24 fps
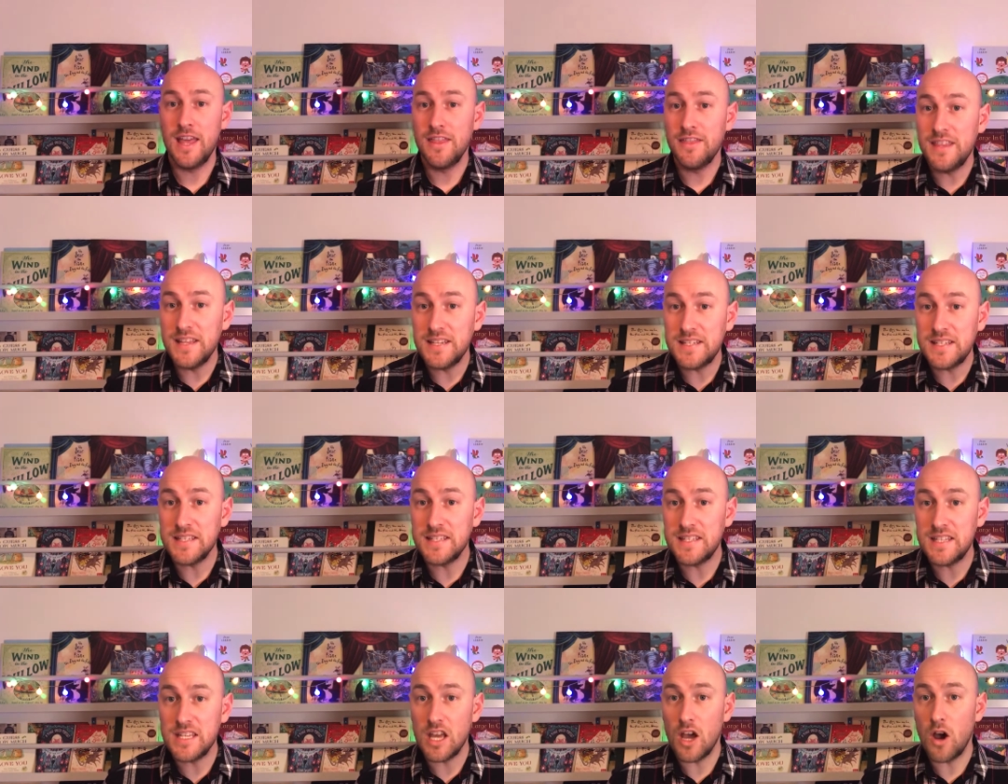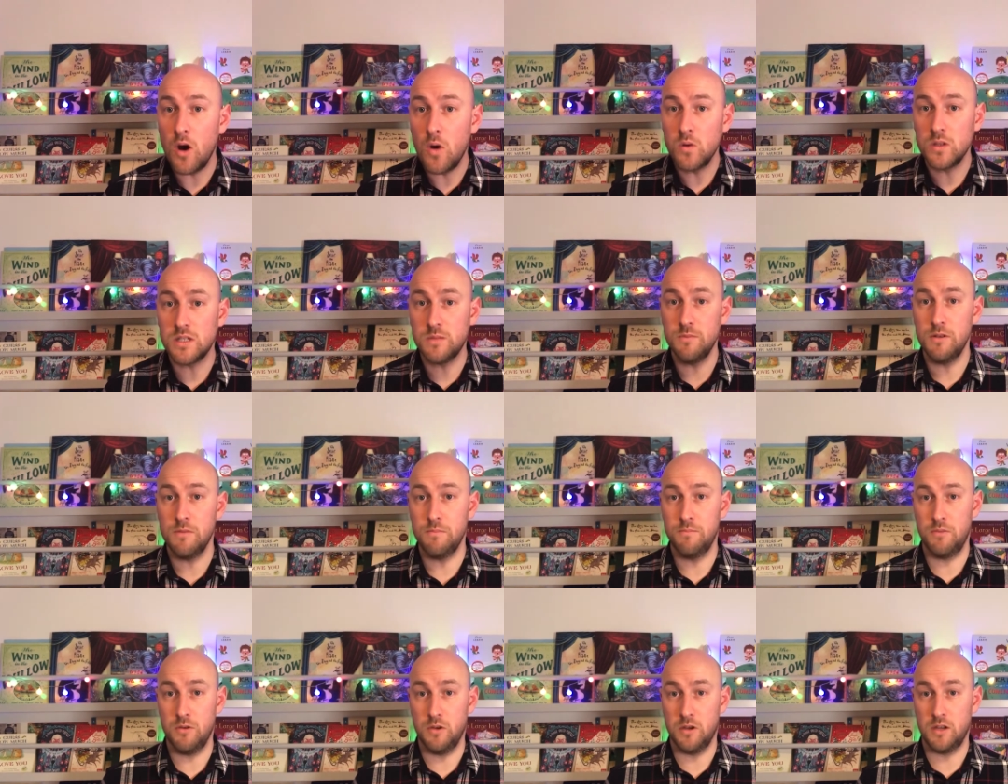This is the
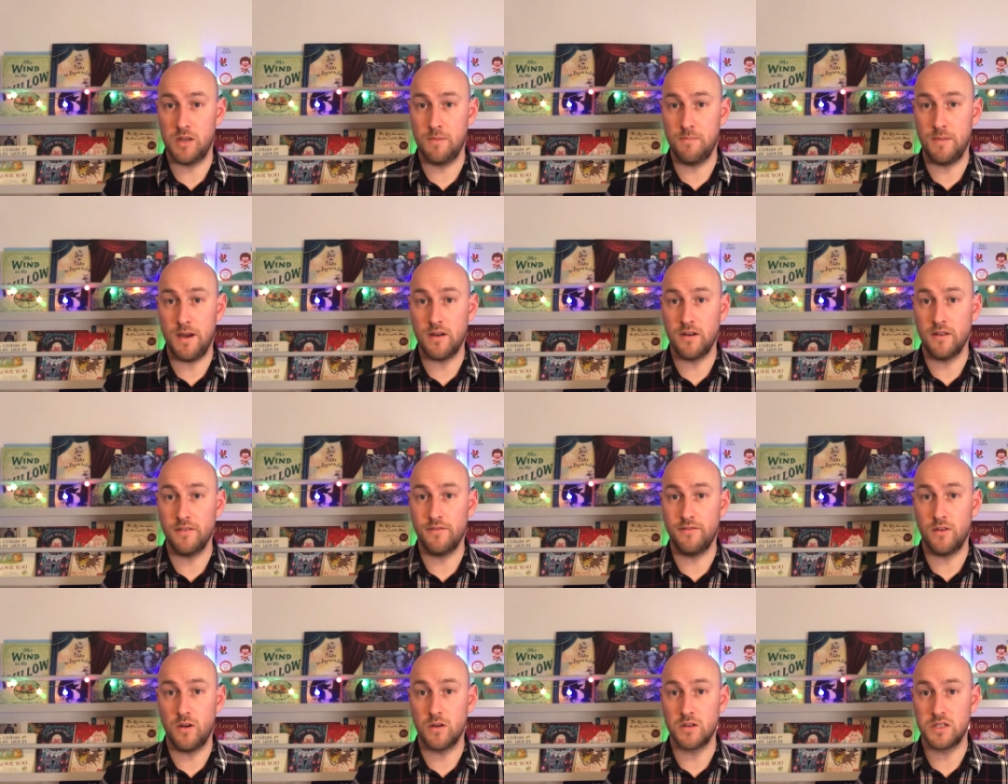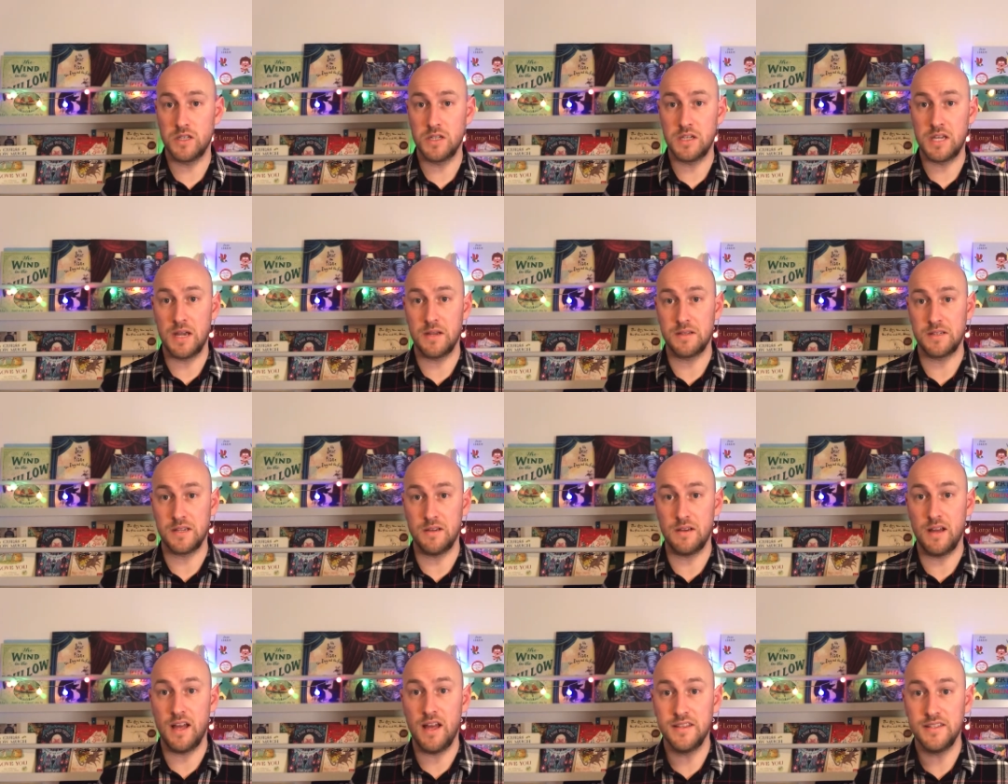ultimate book about a fox who goes
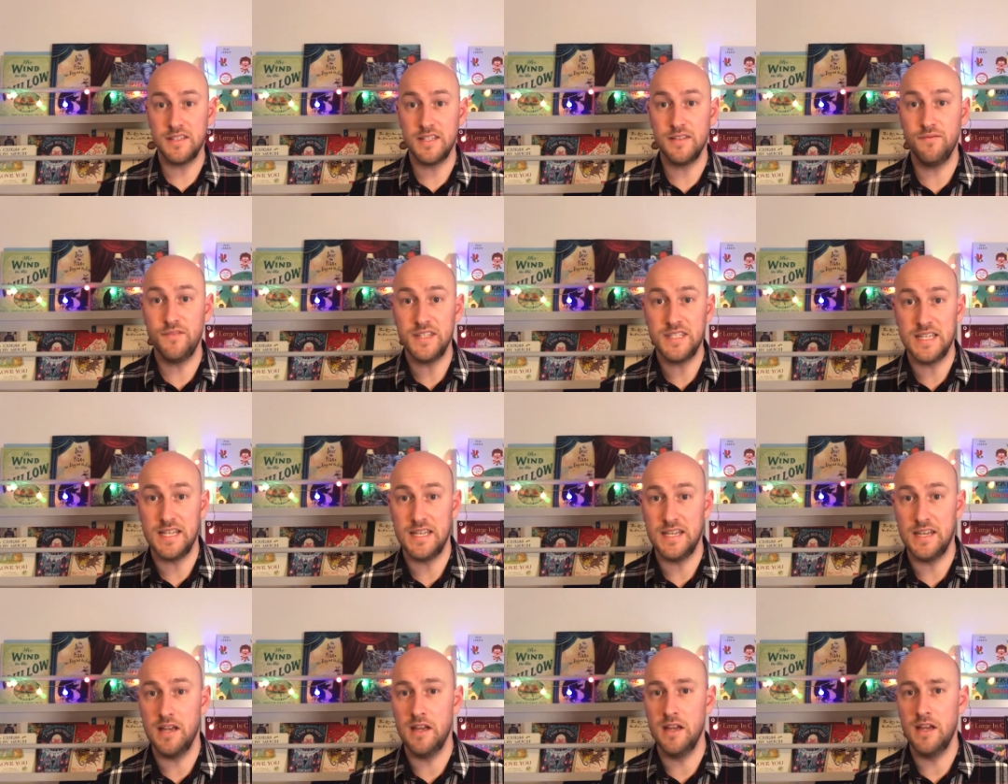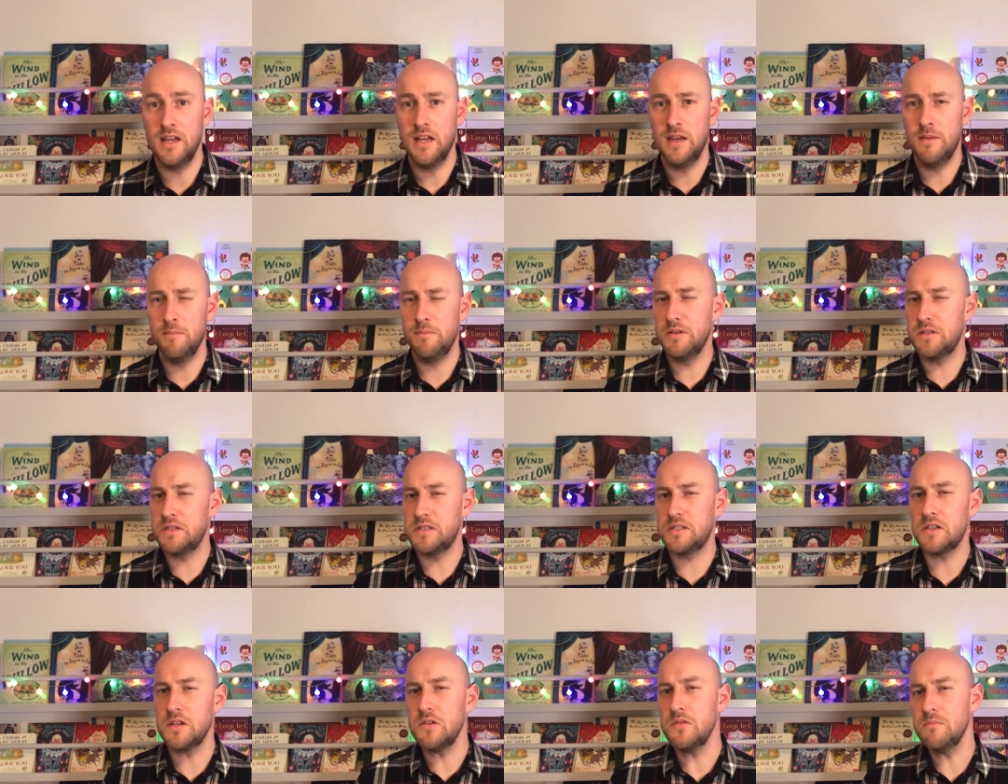out hunting for dinner but
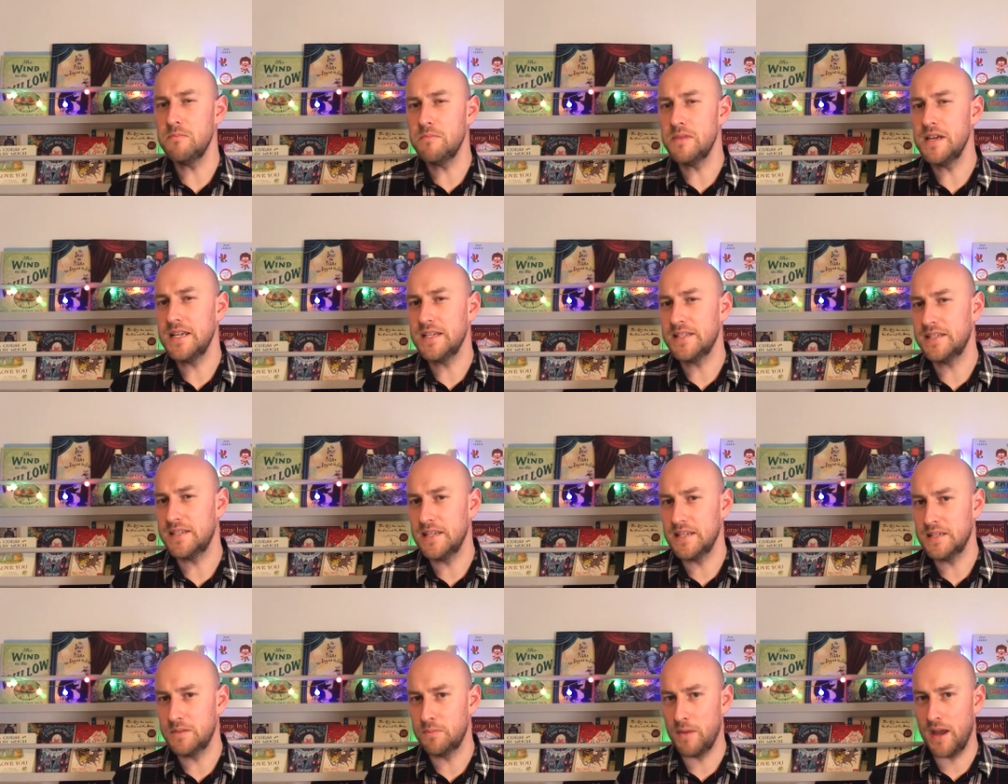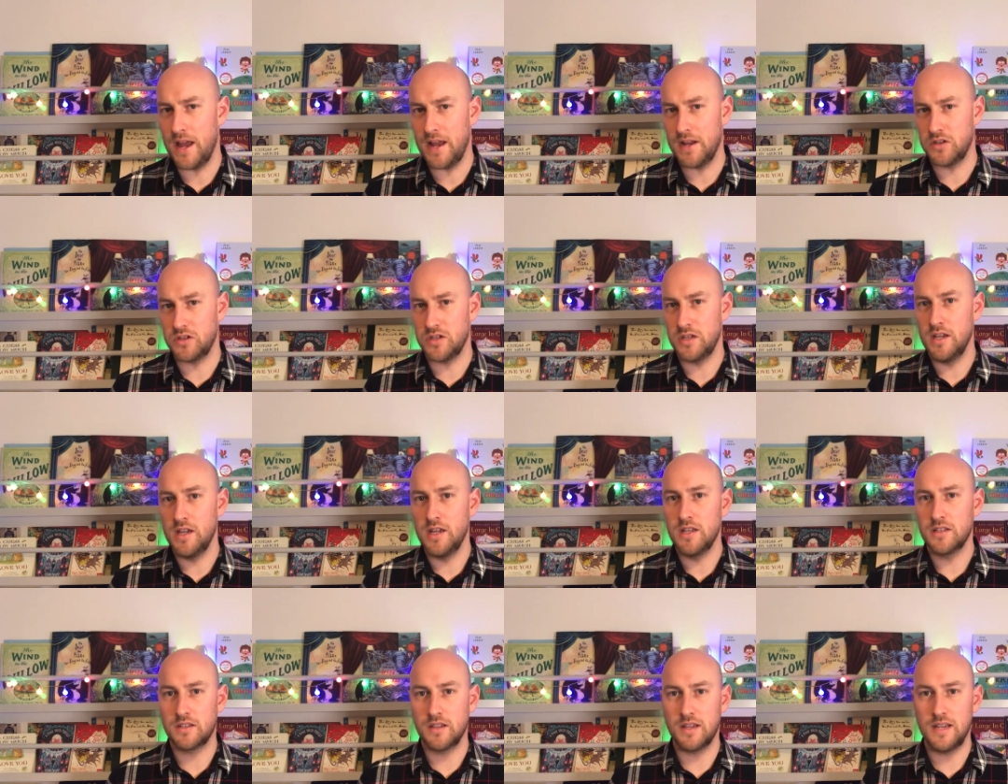soon meets his match.
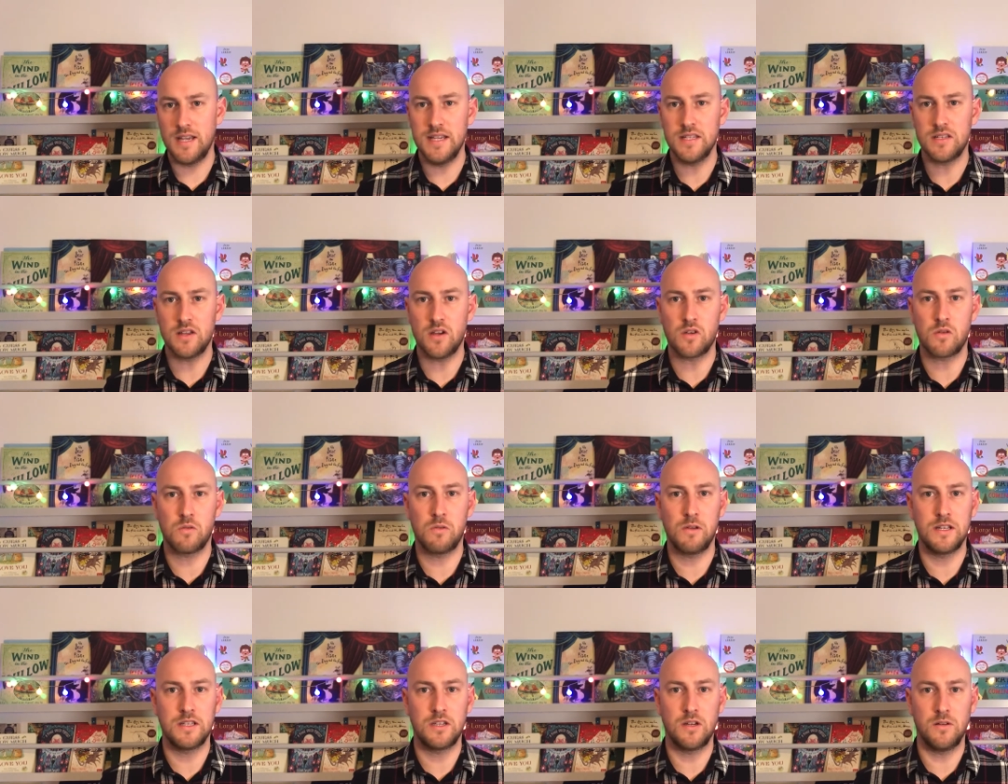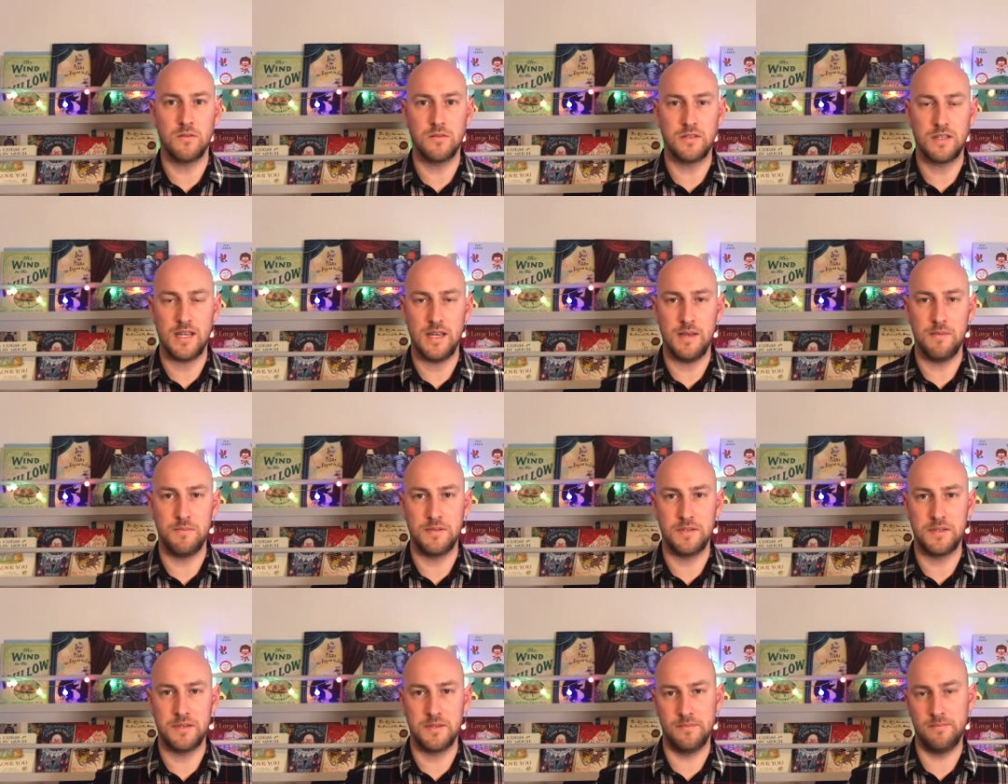So here's our quick top
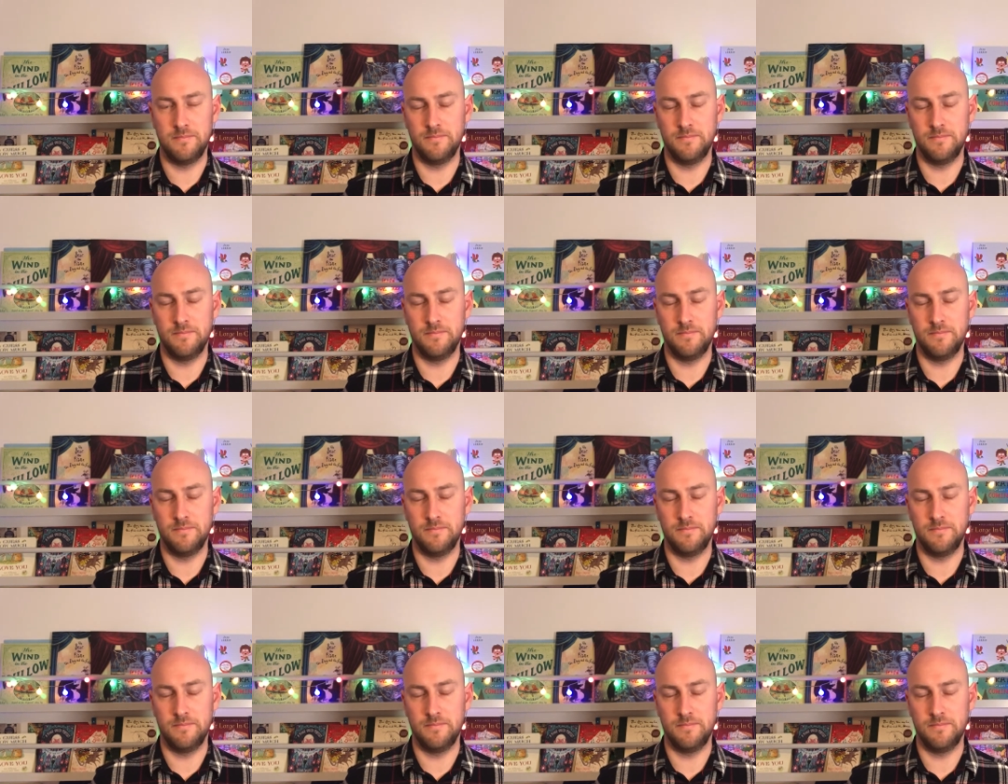tips.